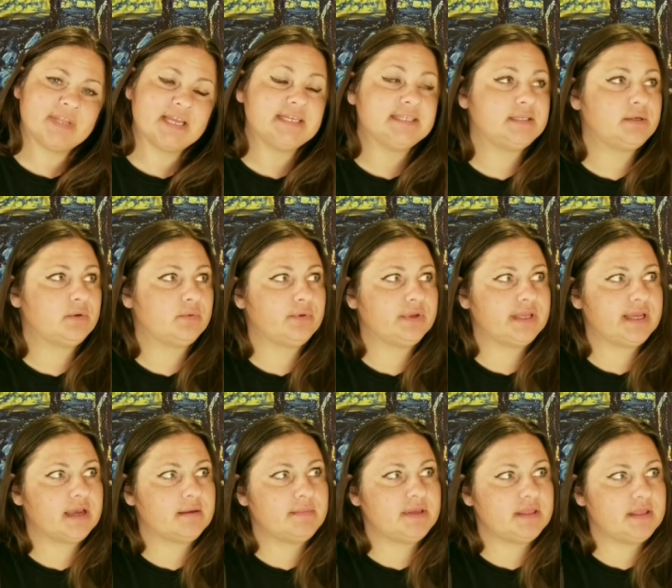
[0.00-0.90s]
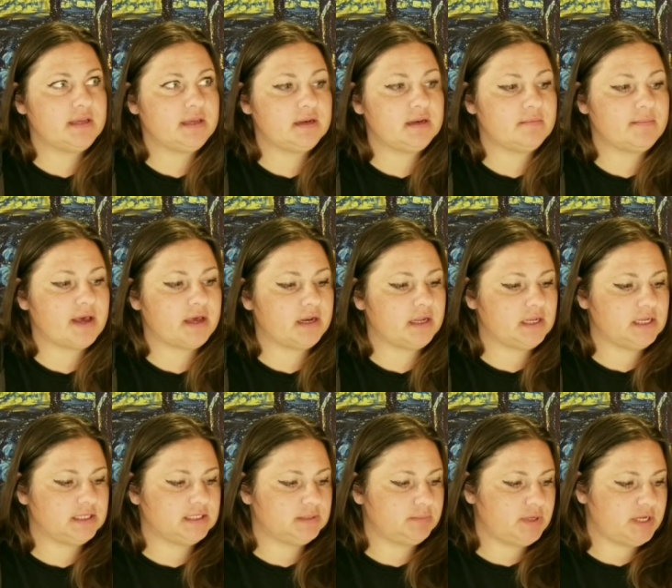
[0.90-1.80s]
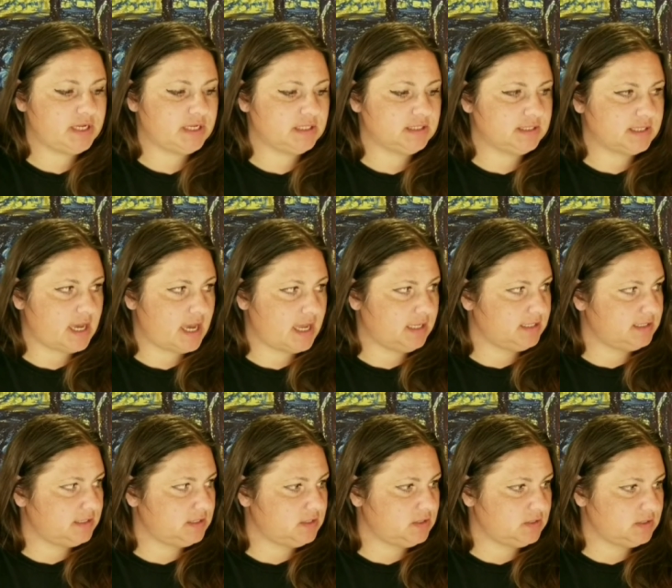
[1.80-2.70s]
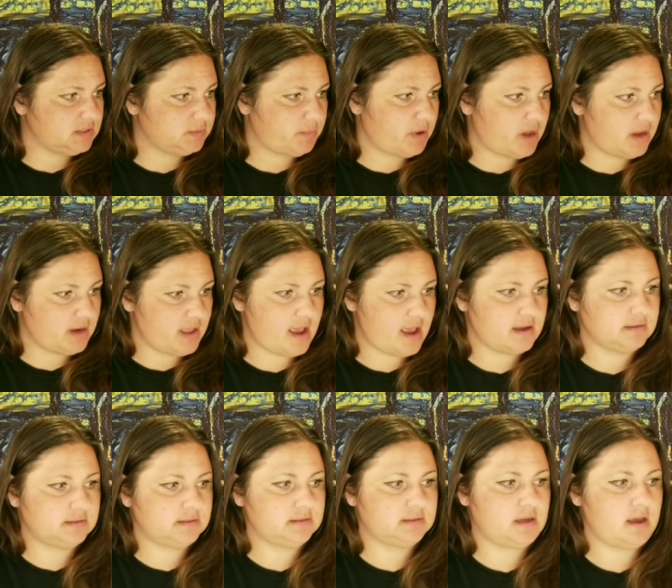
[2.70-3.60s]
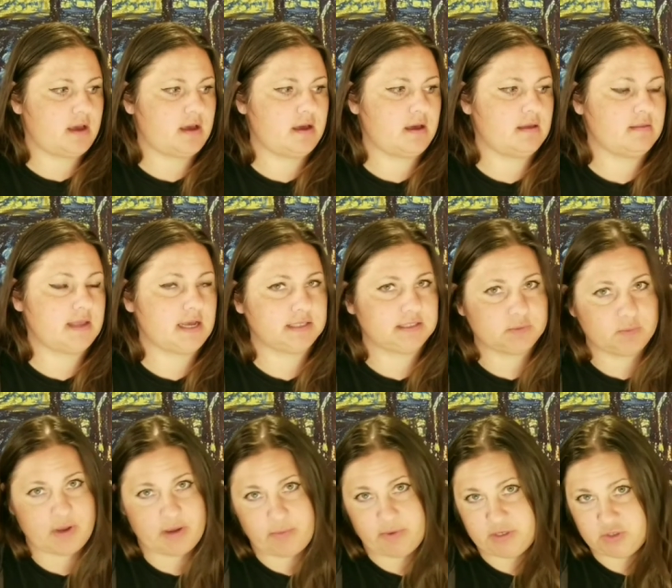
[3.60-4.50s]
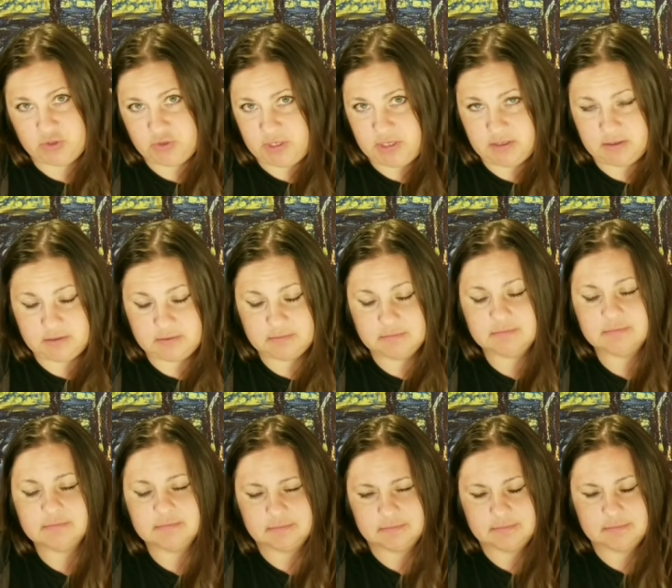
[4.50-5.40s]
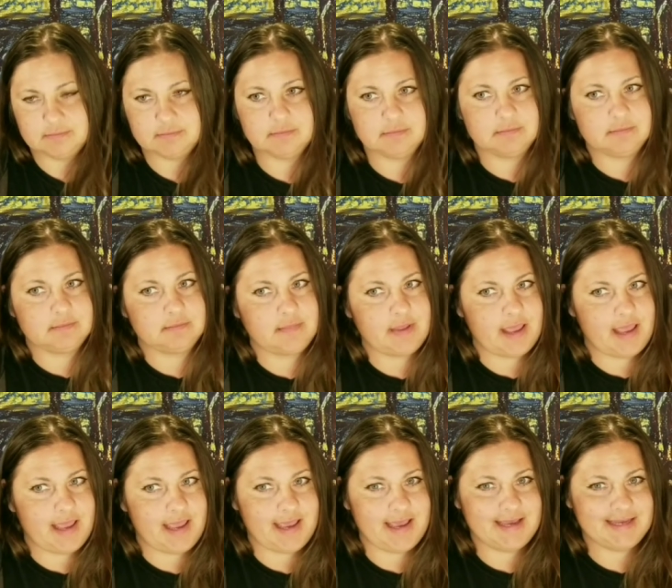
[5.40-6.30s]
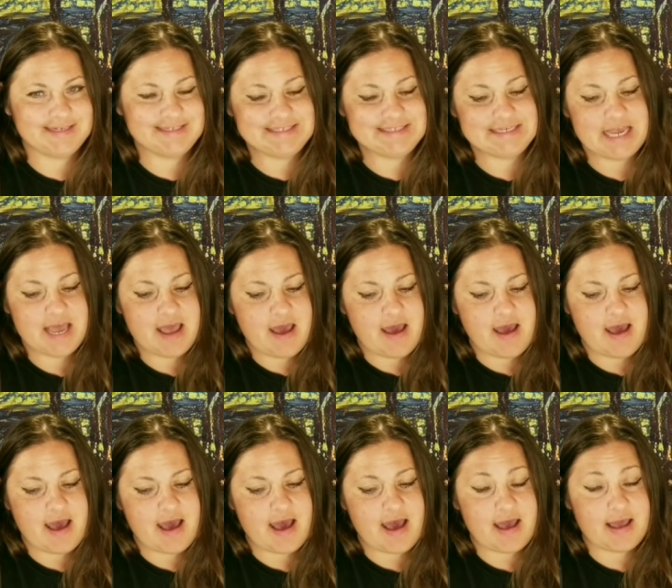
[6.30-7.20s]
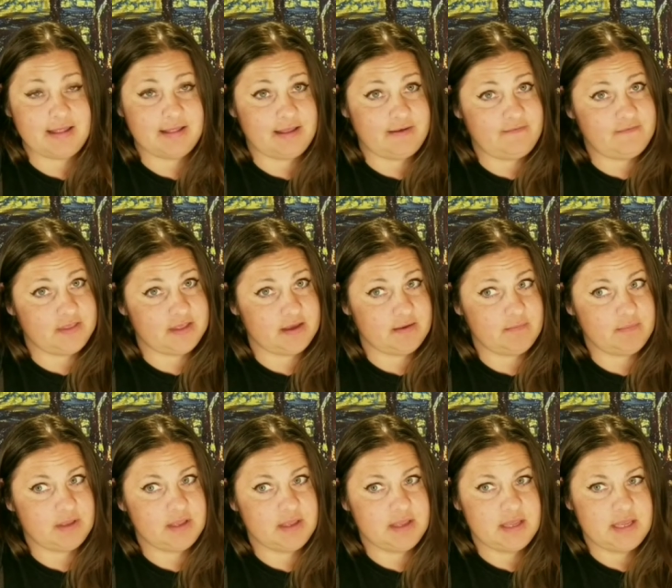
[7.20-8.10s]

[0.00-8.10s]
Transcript: See, what really got me thinking about it is because I listen to this podcast, uh, That's Why We Drink. And I love them.